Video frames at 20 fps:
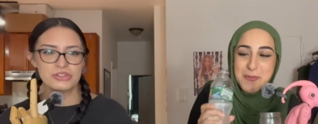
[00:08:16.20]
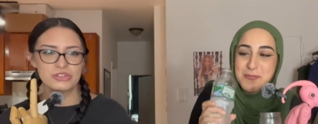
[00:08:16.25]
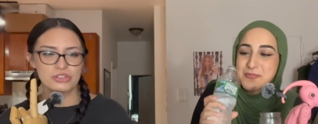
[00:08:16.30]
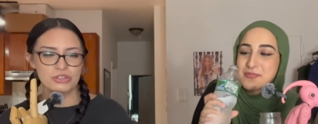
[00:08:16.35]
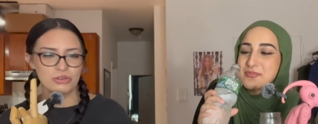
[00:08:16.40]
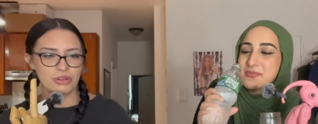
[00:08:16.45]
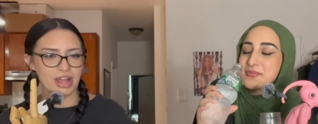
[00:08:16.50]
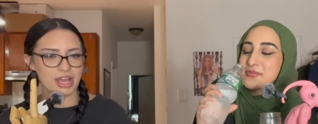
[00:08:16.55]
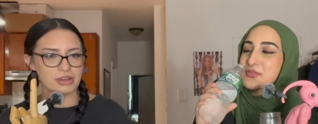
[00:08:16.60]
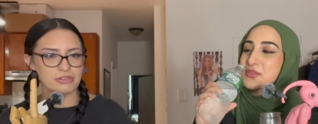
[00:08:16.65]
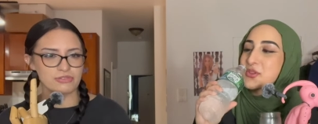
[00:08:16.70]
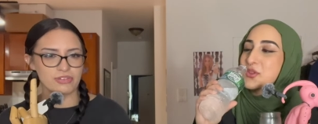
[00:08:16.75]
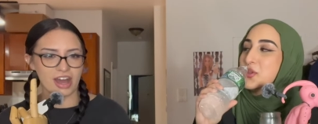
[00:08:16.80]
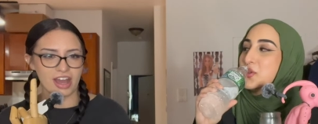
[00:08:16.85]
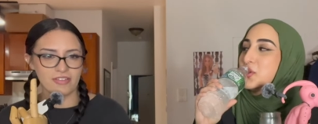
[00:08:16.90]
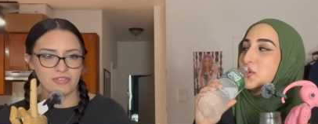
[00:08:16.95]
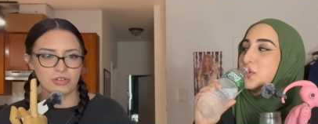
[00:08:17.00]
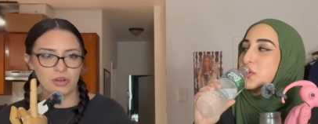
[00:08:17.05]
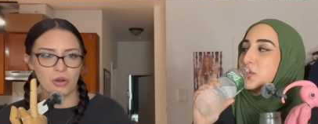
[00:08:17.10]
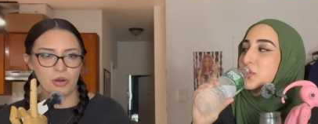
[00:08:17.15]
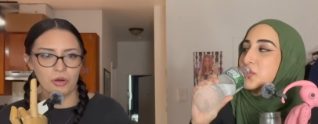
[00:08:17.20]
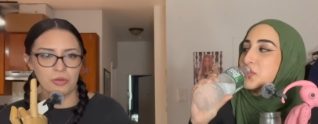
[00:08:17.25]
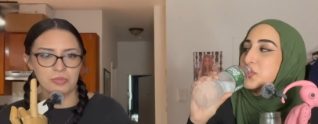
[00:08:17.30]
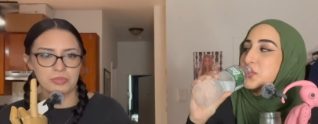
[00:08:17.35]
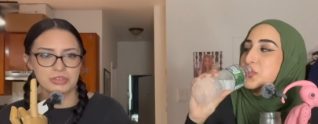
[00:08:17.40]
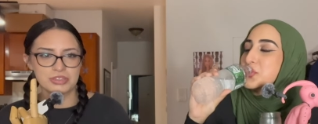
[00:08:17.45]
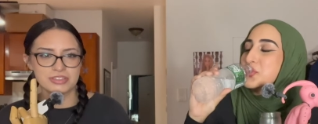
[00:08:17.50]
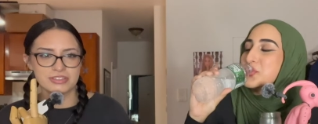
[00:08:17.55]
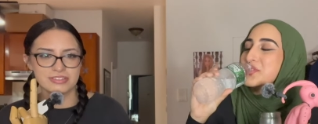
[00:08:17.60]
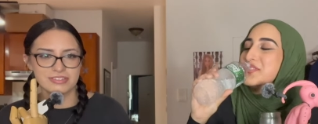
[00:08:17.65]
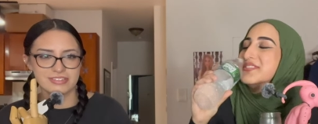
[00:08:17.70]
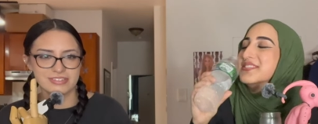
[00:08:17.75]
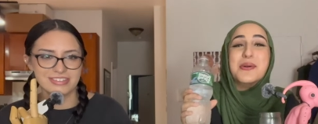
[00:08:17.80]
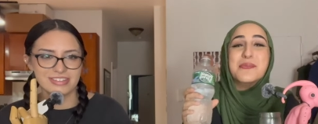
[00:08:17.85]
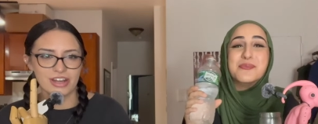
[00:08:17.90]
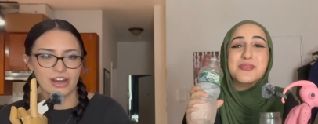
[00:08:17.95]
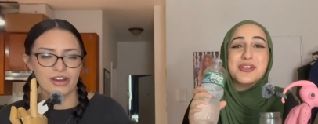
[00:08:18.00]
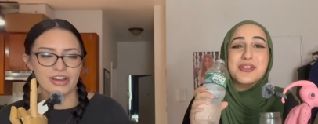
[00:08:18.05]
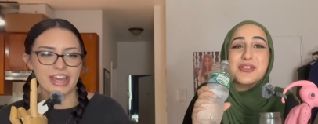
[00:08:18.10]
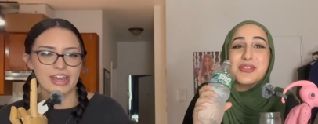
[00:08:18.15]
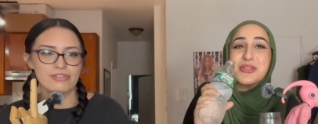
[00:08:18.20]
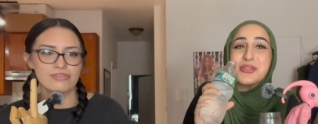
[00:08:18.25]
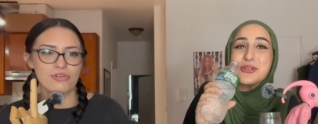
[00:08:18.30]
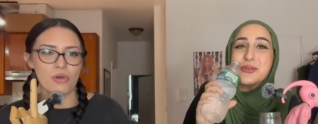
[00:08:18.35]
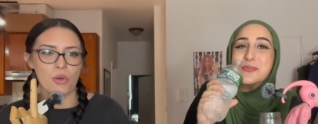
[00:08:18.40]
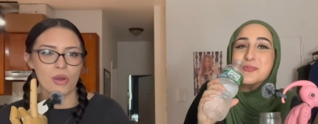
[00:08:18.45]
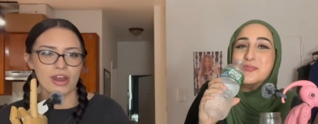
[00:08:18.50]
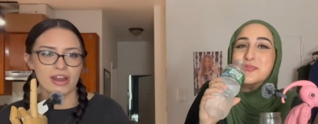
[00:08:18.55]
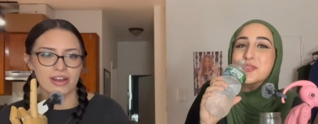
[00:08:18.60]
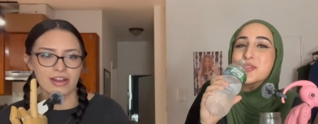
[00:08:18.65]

Speaker 1: Do like 5 gulps. Okay, 4.